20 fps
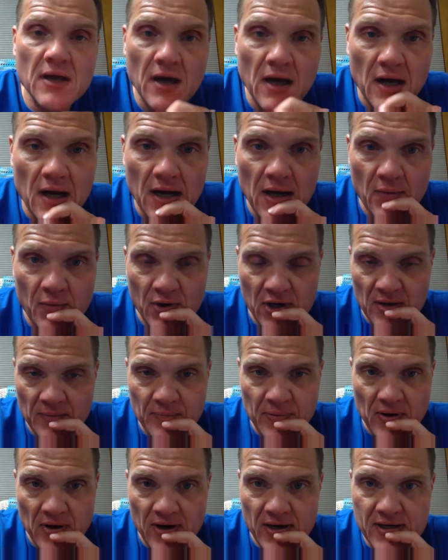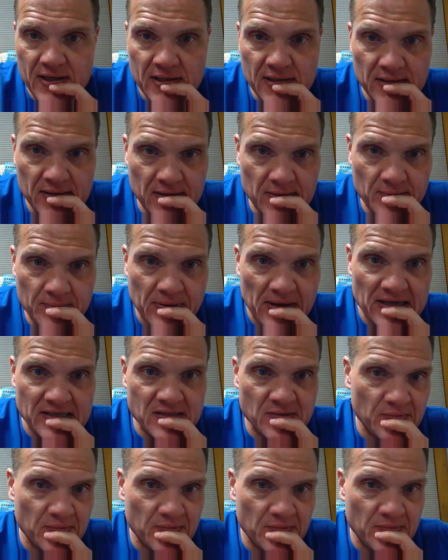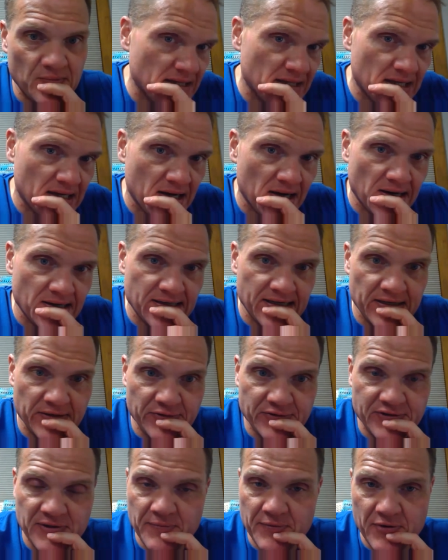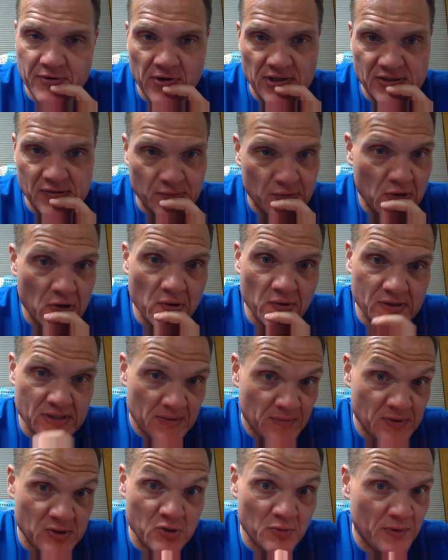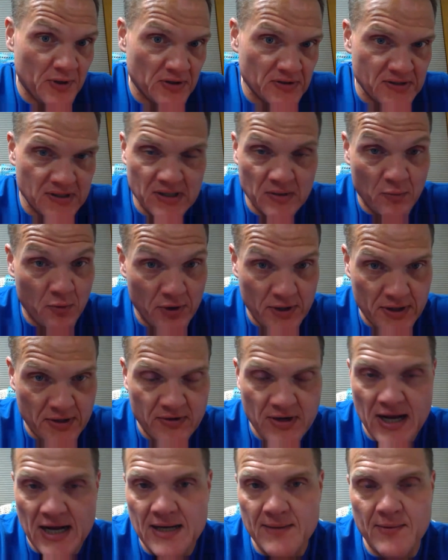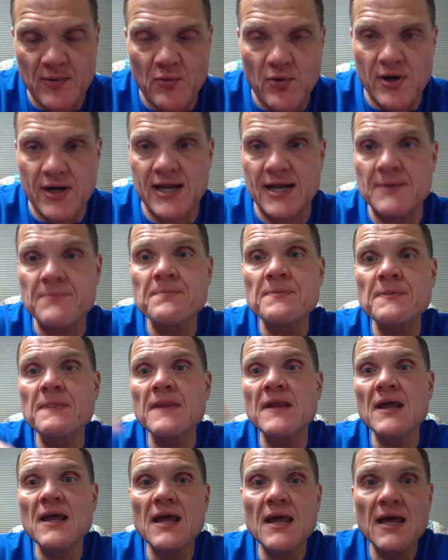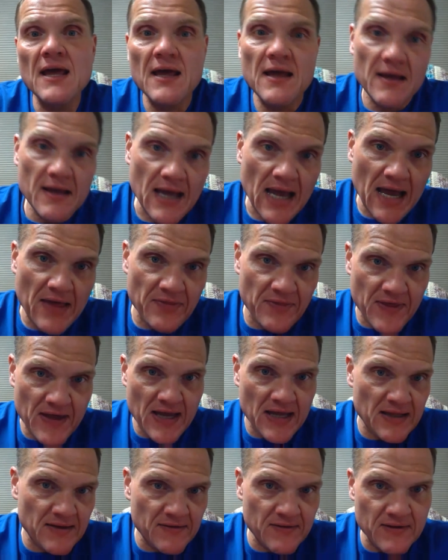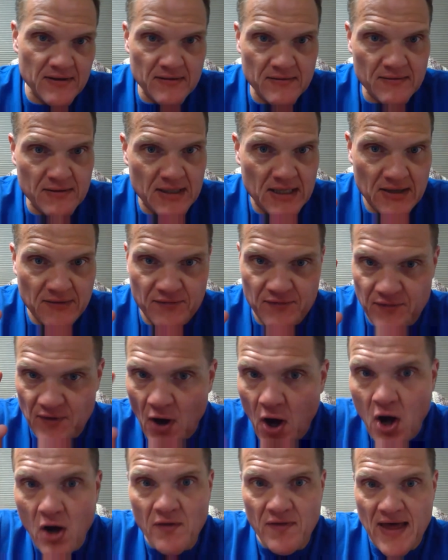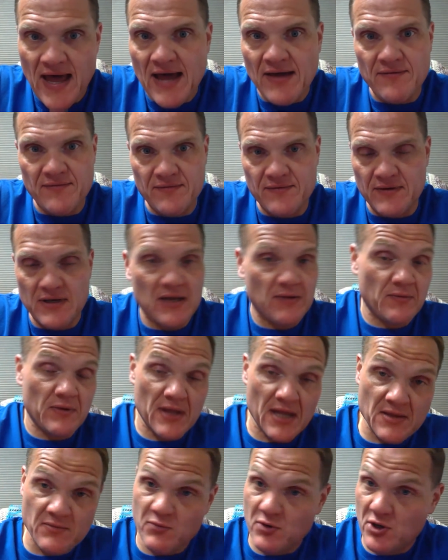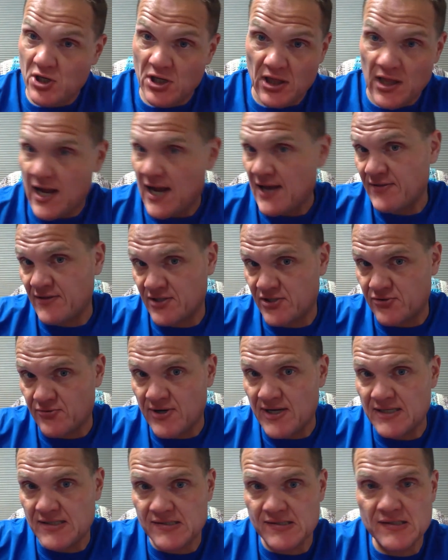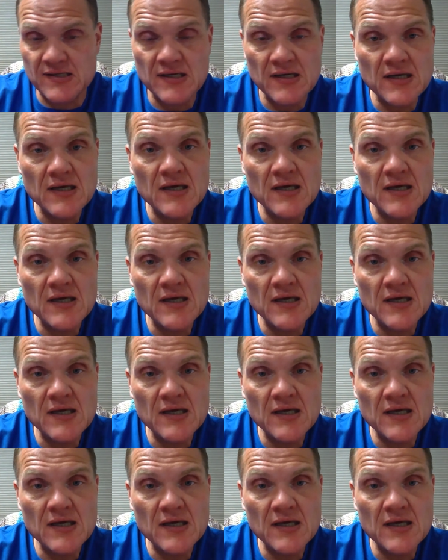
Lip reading: We're going to park possibly in the car dealership across the road, because I'm assuming on Sunday morning they're not going to be working. And then and then we're going to line the streets.